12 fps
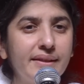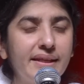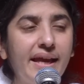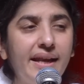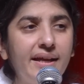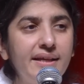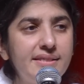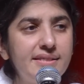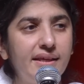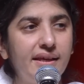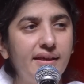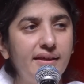Can I
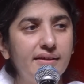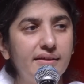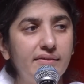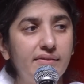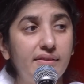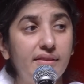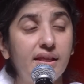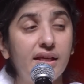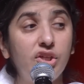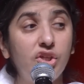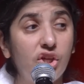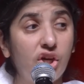say they are
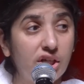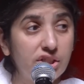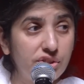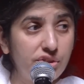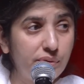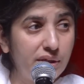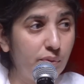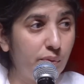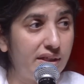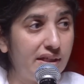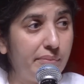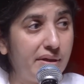not doing
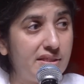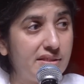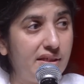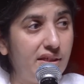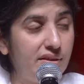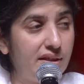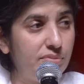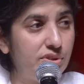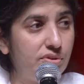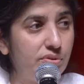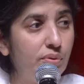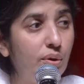what I'm asking them
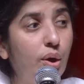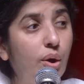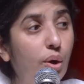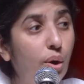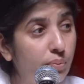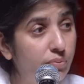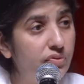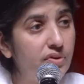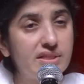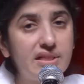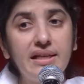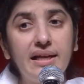to do?
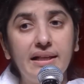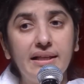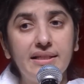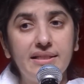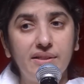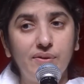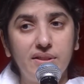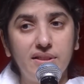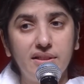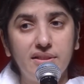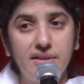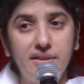Obviously, I'll get
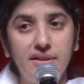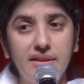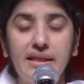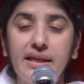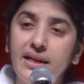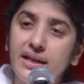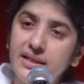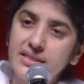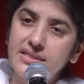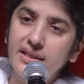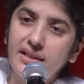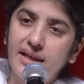irritated. Can I
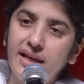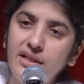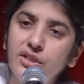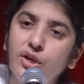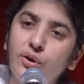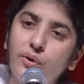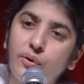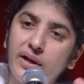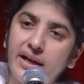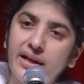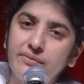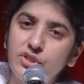say that? Or
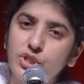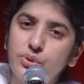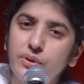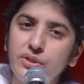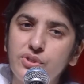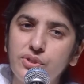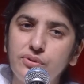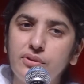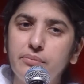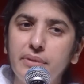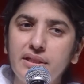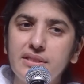I have a choice to
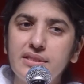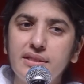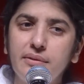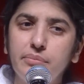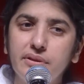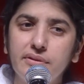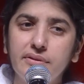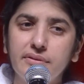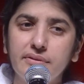remain stable?